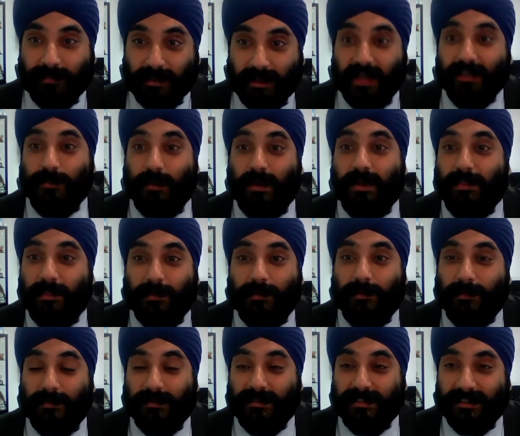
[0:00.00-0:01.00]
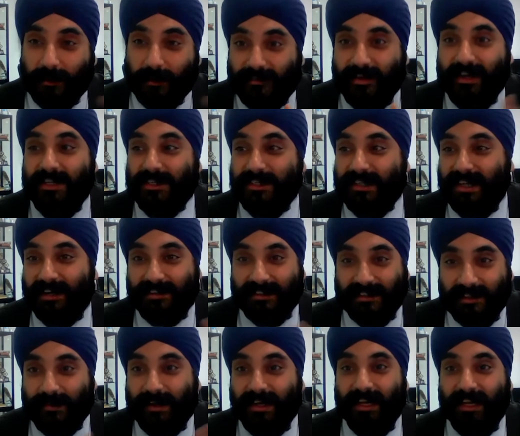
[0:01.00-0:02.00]
That's what I thought. So I've reached out to
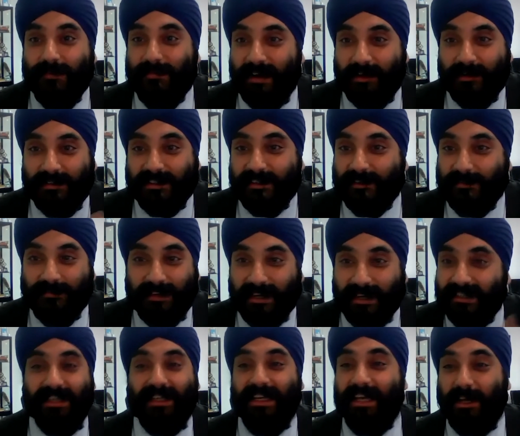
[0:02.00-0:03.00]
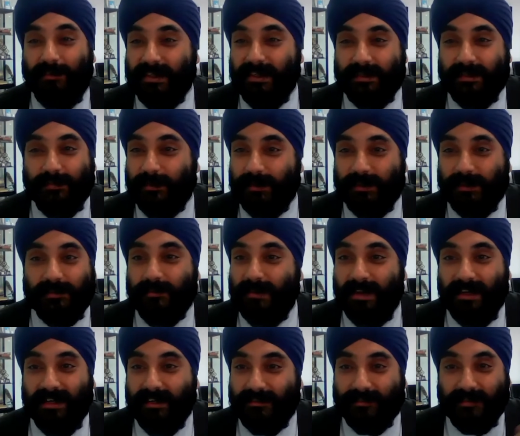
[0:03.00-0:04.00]
them, I emailed them. I didn't get a response from
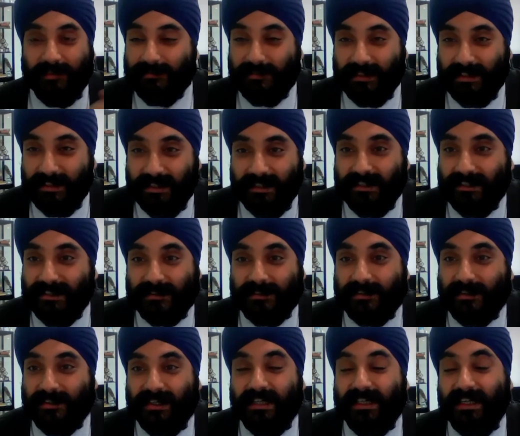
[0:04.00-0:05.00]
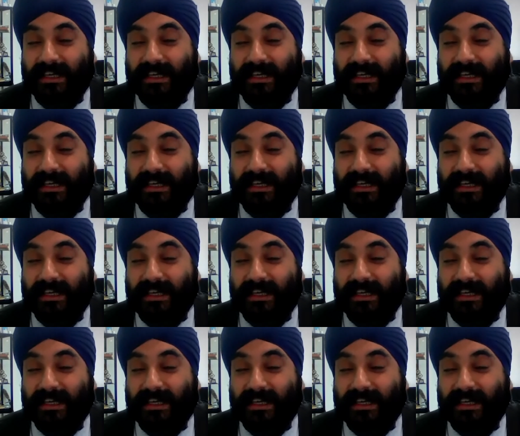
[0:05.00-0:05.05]
any of them for years, right?